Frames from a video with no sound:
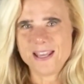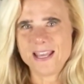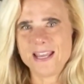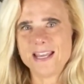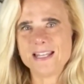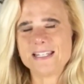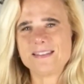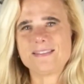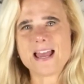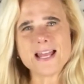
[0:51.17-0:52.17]
And
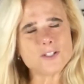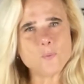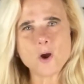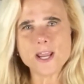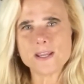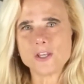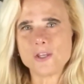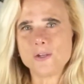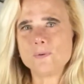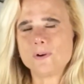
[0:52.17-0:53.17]
that's why
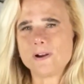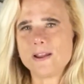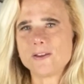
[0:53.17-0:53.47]
you